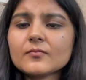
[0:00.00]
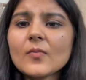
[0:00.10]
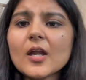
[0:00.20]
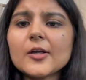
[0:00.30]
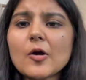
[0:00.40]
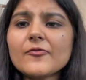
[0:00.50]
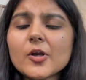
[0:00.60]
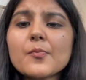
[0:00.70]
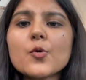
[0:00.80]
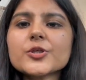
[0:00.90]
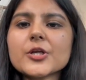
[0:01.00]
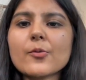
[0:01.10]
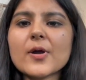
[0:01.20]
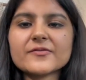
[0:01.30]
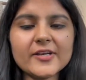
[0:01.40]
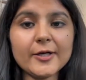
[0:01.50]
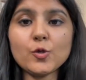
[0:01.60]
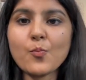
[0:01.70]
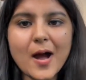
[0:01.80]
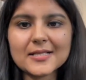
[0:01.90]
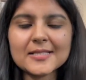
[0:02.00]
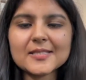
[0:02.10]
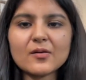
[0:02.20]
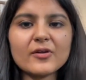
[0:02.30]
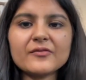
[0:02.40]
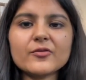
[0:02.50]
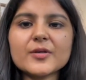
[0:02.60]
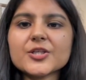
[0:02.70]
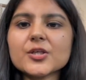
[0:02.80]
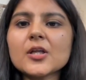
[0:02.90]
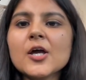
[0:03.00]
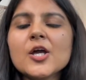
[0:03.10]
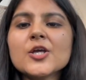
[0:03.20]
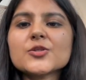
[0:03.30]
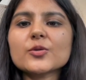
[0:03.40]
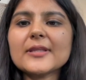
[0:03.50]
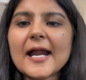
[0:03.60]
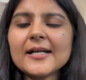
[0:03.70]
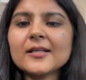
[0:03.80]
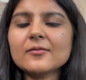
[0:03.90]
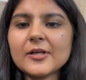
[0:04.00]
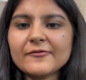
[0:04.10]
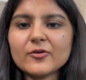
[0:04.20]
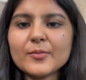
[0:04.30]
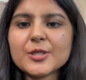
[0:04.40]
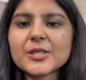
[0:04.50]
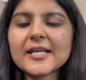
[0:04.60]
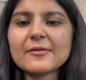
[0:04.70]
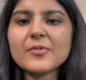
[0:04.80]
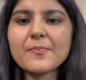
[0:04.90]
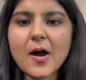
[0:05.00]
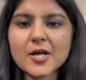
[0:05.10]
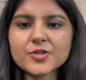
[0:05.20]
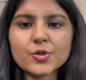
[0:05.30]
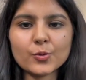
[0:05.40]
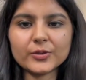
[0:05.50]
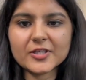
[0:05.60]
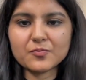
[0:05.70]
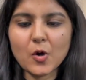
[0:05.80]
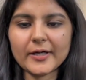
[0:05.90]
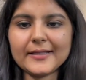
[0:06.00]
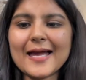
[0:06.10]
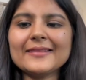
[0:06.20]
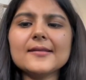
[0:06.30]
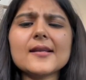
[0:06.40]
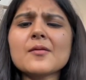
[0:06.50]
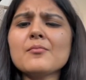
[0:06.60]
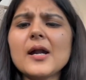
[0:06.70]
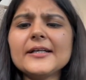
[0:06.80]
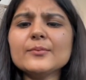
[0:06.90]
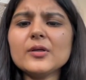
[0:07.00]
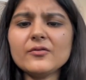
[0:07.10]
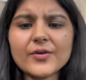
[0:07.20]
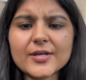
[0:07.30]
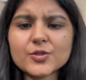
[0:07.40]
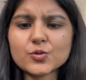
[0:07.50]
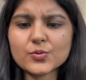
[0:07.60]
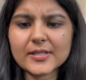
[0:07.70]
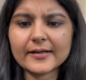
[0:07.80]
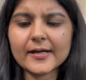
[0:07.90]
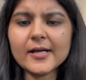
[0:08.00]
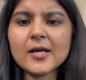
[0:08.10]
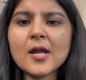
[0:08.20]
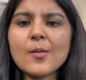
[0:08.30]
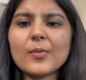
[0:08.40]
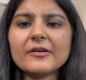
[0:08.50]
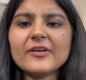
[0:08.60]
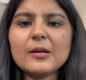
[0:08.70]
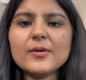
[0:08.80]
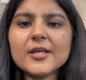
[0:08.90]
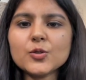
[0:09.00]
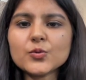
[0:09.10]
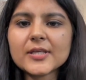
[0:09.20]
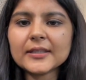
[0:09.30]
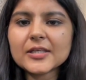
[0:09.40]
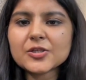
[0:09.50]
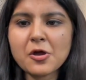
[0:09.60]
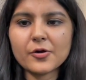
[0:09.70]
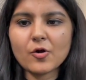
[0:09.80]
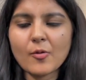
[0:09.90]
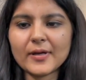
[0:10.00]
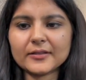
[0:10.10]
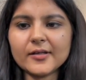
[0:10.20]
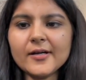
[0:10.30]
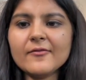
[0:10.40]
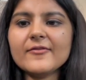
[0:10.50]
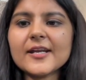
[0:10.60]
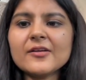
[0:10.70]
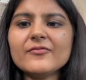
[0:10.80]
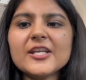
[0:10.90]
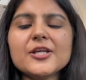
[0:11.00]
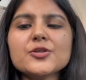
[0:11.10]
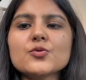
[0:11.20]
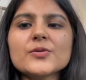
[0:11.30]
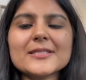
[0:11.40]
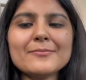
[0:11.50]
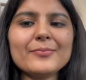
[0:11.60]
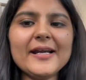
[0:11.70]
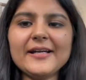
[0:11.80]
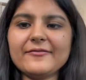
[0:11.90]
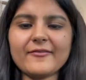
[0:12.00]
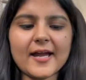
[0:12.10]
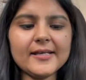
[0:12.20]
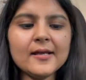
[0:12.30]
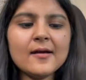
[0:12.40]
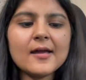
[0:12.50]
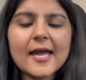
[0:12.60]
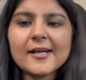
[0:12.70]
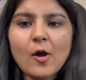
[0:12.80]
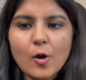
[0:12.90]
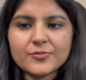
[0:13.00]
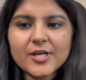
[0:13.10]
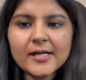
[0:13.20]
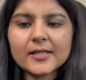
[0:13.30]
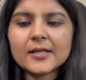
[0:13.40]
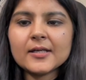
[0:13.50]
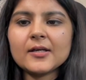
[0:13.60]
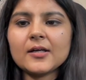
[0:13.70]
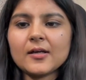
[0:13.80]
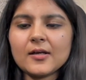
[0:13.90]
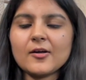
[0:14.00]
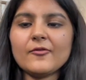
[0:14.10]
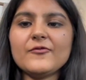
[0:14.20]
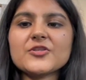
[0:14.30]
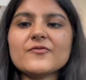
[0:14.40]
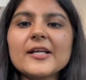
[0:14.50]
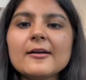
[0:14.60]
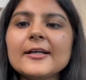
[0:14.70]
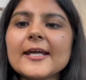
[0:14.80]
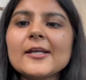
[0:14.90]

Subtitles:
Now for a post request, we need to pass in some information. So that information can be passed through this body. And there are multiple ways to send it, but we'll be using this raw method wherein we need to simply define an object which will contain